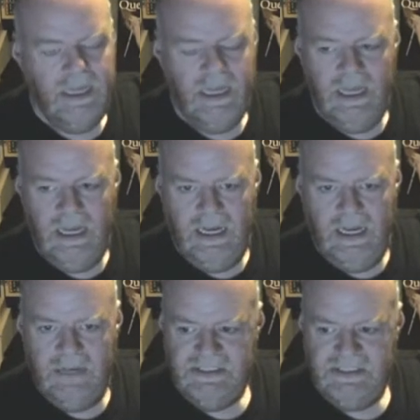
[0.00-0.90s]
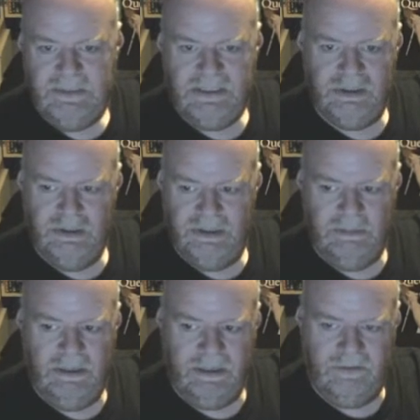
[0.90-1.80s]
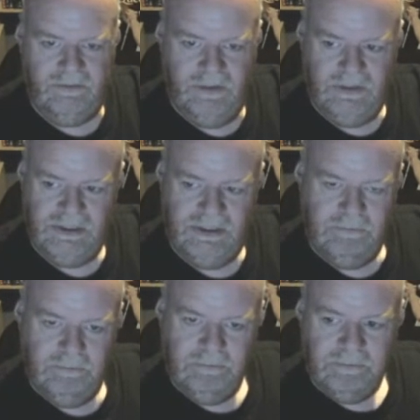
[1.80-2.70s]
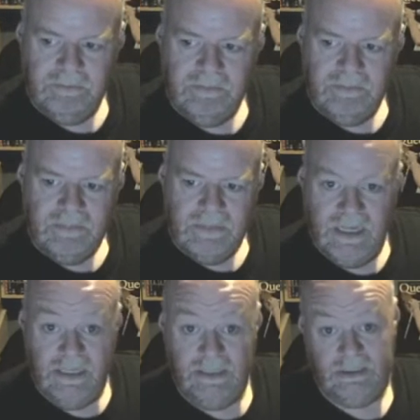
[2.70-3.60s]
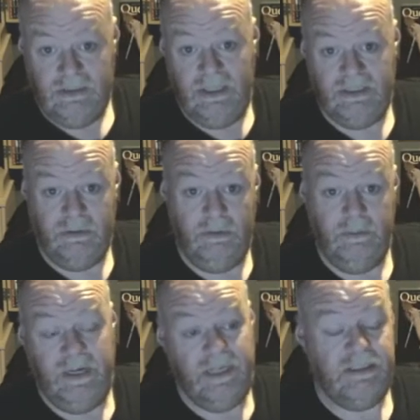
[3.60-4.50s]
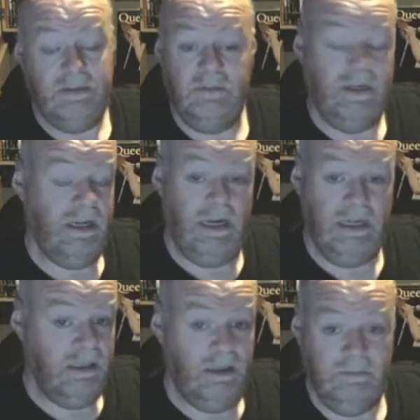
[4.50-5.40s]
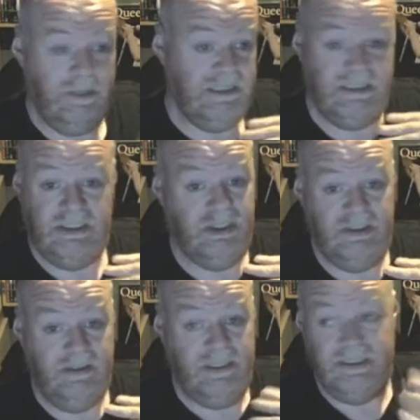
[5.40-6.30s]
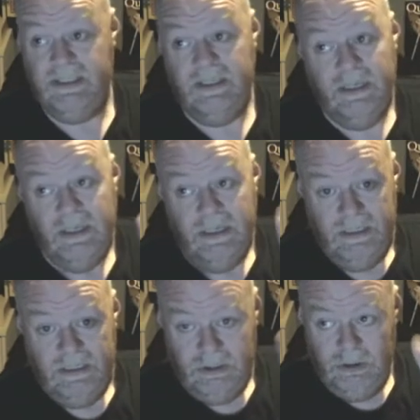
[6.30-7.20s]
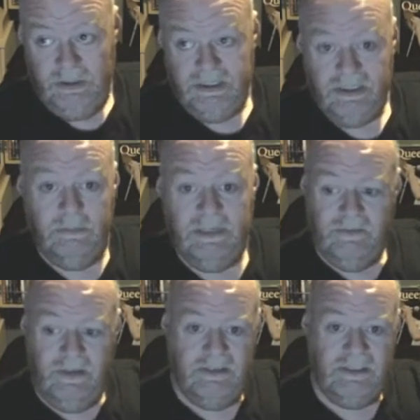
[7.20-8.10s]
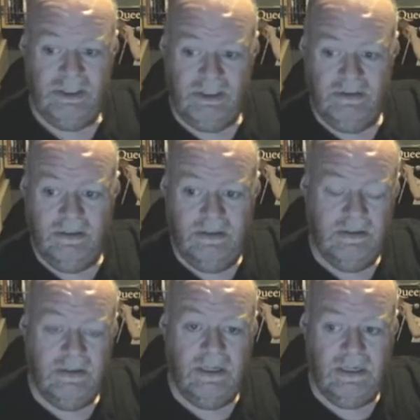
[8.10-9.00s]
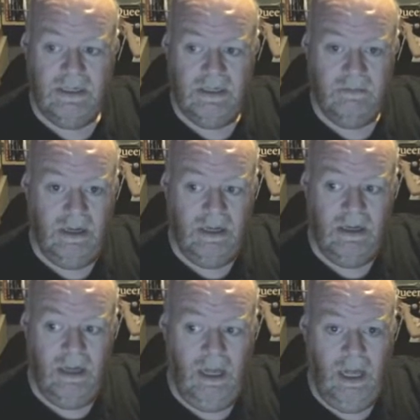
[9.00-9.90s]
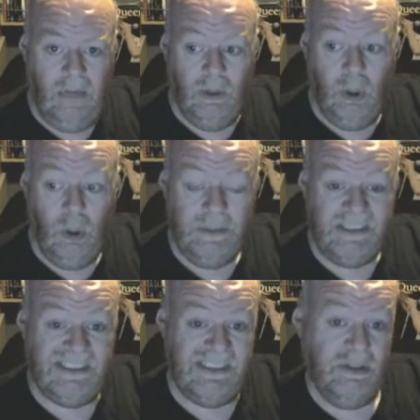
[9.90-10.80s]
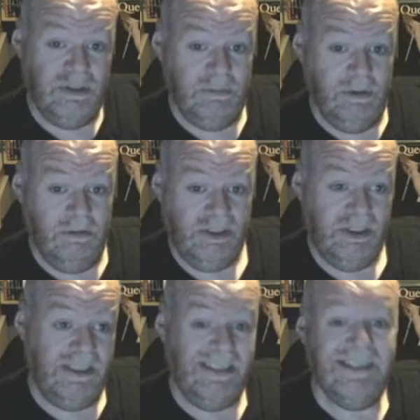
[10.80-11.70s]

I have to speak to Jodie about that first. It has to go. It has to. I can't make a decision on this. Jodie's got to make the final decision. I'm hoping to see her tomorrow. Actually,